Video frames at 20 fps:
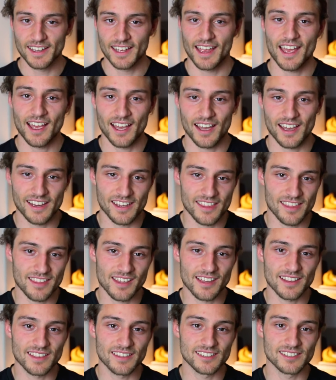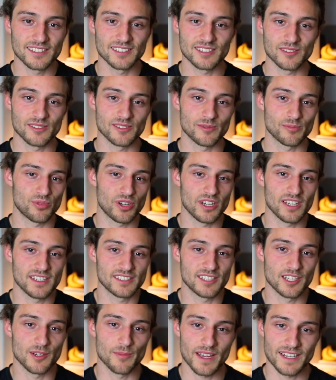yeah, I think this is a pretty
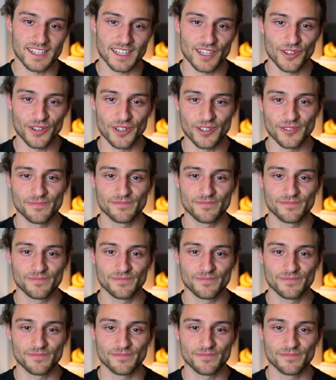cinematic one.